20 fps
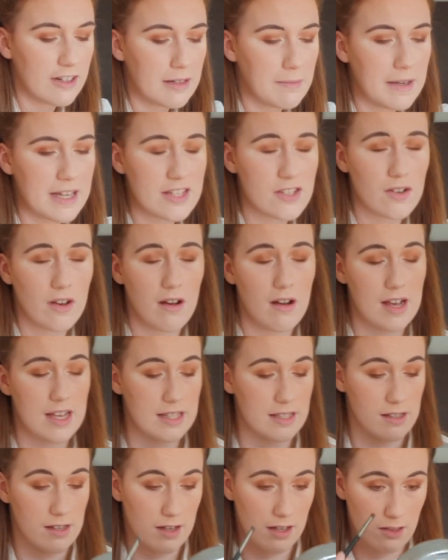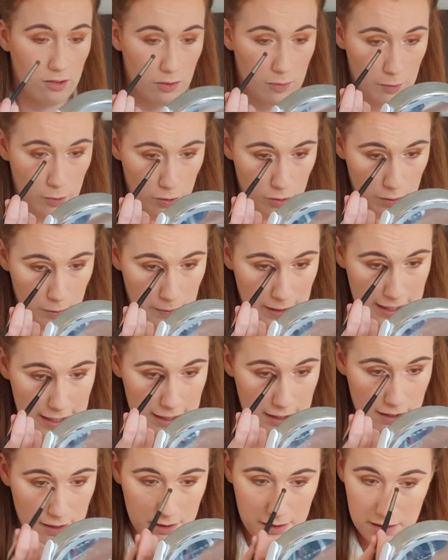Really makes your eyes look a lot more
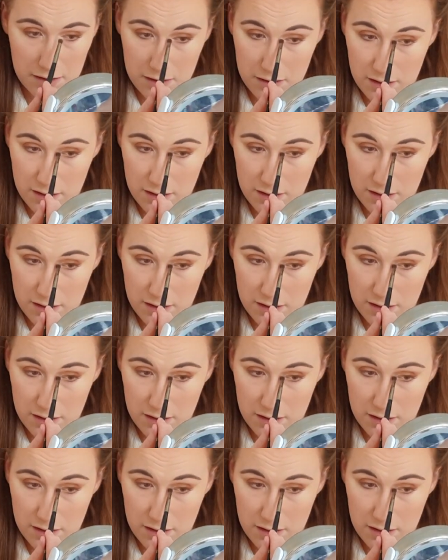awake,